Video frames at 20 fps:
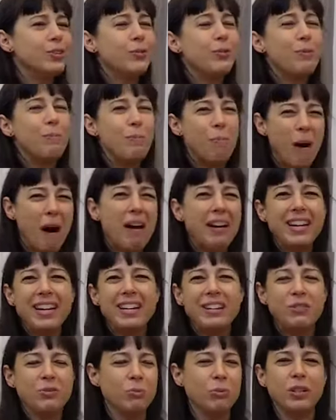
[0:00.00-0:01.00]
So the
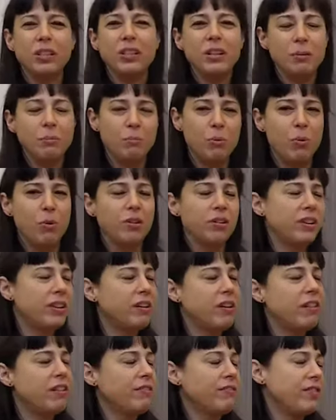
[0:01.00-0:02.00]
body is really important
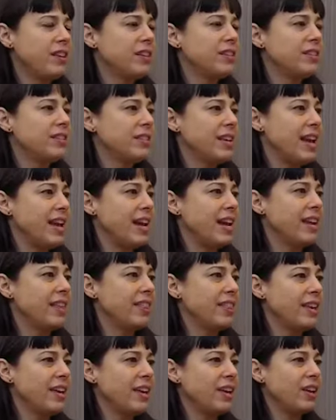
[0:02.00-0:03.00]
in all of this, and I
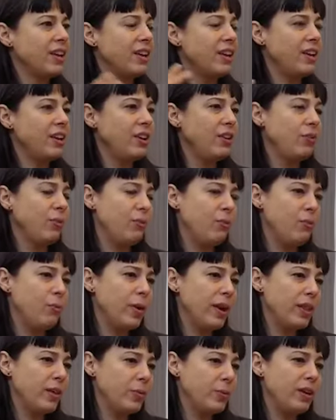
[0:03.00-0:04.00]
think, you know, the
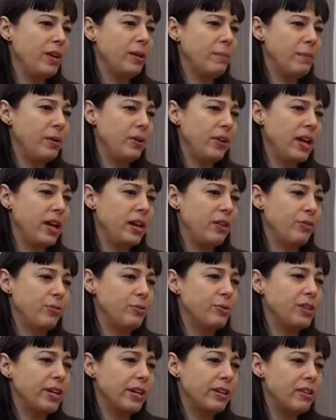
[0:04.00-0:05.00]
way that we communicate
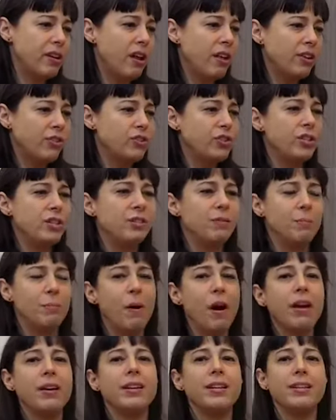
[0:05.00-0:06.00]
through technology, the
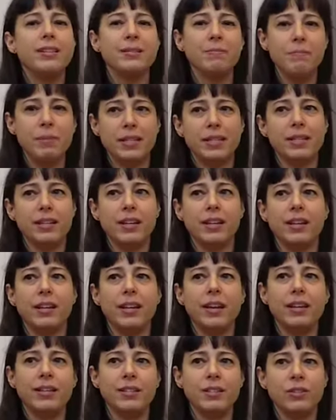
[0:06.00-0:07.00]
body is
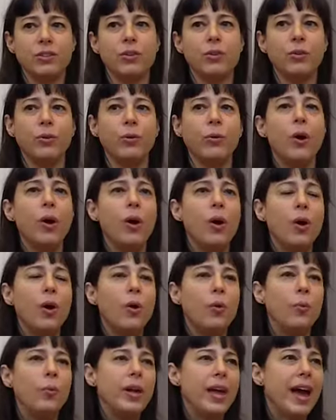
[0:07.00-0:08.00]
missing. And so
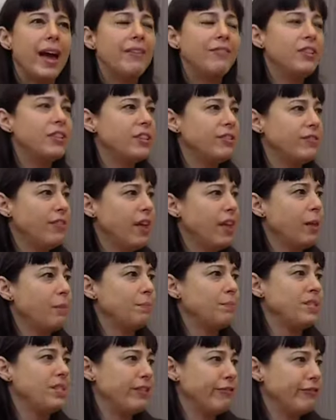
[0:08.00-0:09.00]
we have to
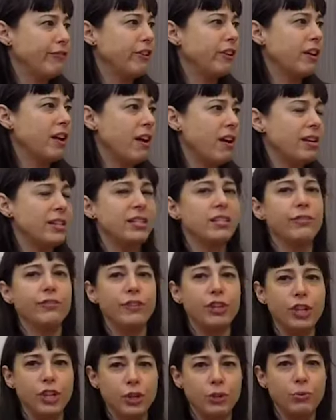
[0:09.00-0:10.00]
develop different kinds
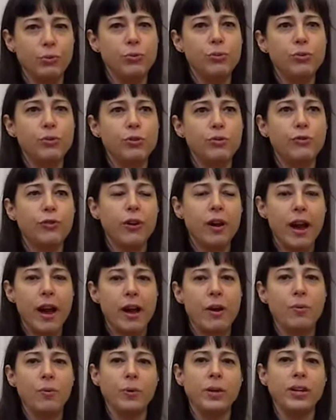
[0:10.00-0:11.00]
of cues for
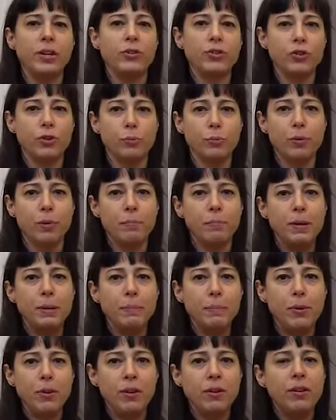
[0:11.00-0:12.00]
how we interpret
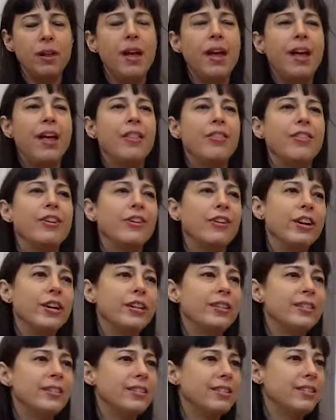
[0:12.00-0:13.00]
people. There
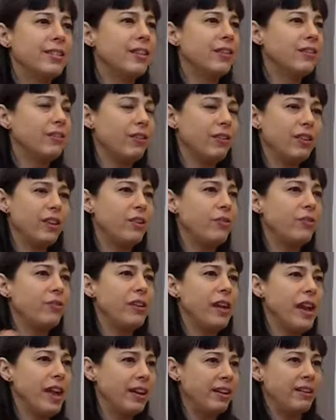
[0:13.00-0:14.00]
is the, you know,
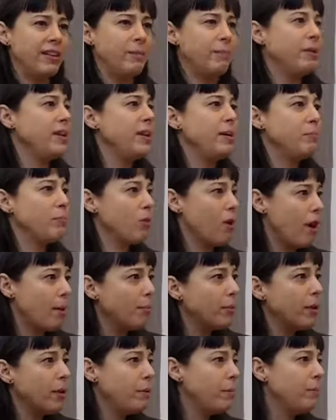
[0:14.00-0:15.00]
the anonymity
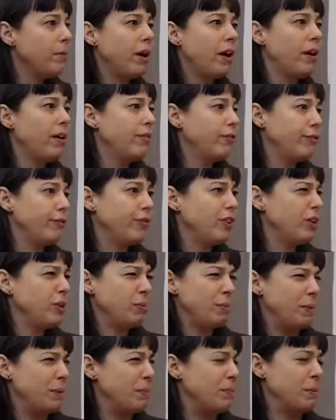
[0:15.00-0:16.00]
problem of, you
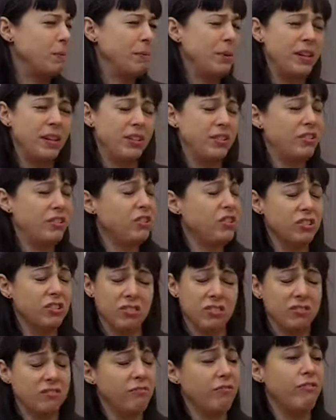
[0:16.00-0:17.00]
know, people being
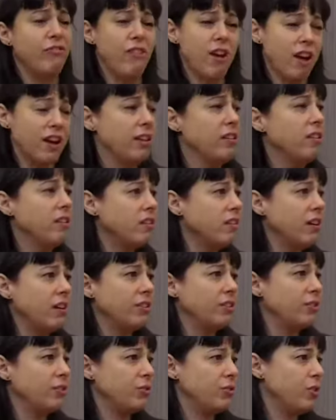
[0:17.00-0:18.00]
just vile
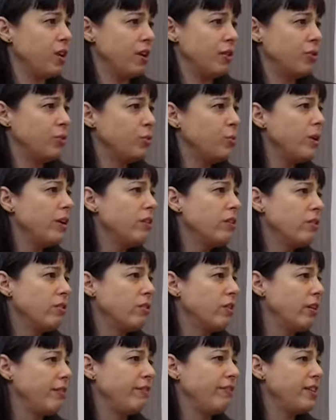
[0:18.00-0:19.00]
on Twitter
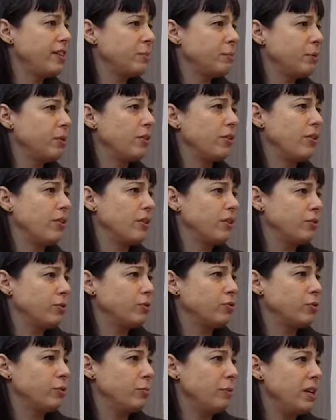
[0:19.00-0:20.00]
or on Facebook or on
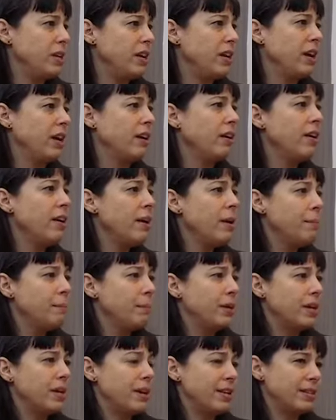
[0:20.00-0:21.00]
social media
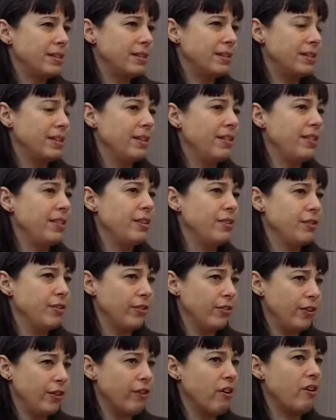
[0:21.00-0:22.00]
because
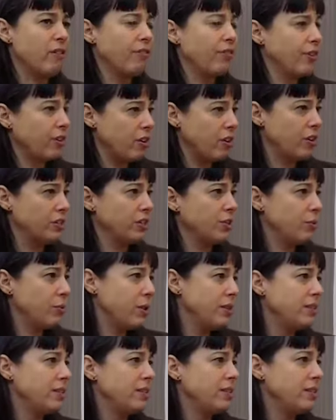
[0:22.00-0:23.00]
there aren't the
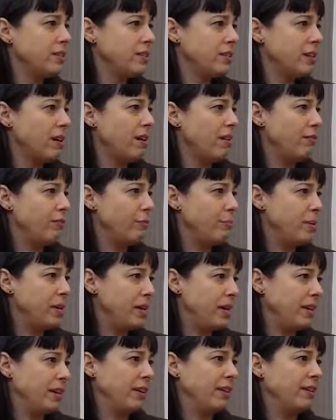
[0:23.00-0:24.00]
consequences of
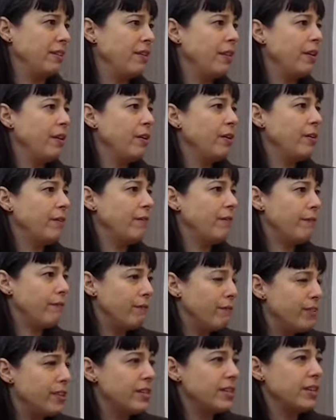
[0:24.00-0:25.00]
being
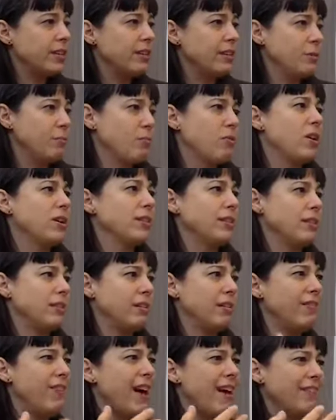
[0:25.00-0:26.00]
physically present,
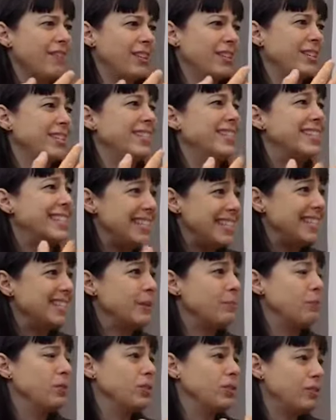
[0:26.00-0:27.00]
of having to see
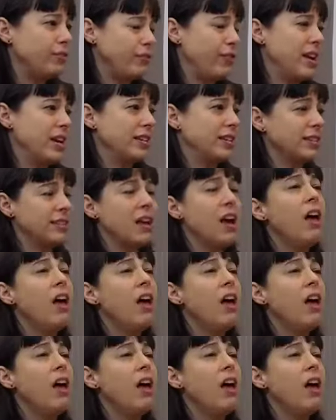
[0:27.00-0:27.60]
someone's face.